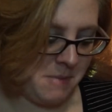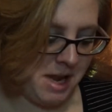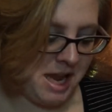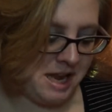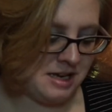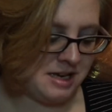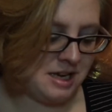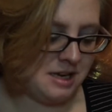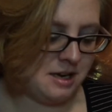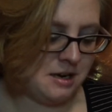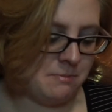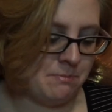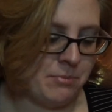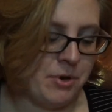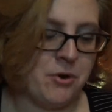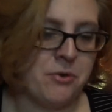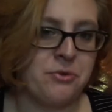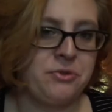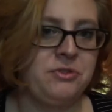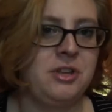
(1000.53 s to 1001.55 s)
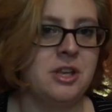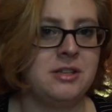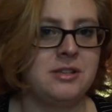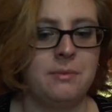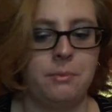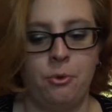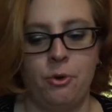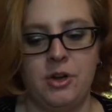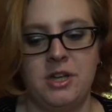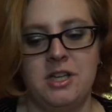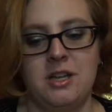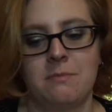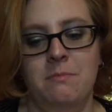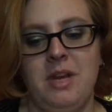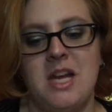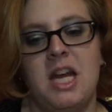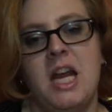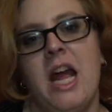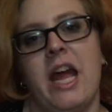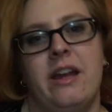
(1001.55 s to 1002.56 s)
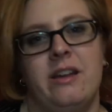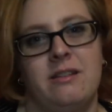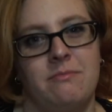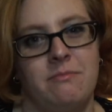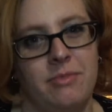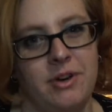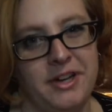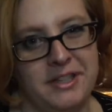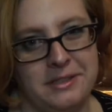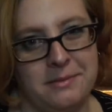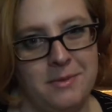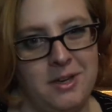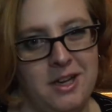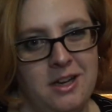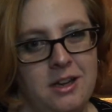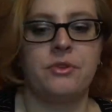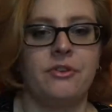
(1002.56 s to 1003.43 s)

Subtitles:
and it both disappointed me and impressed me.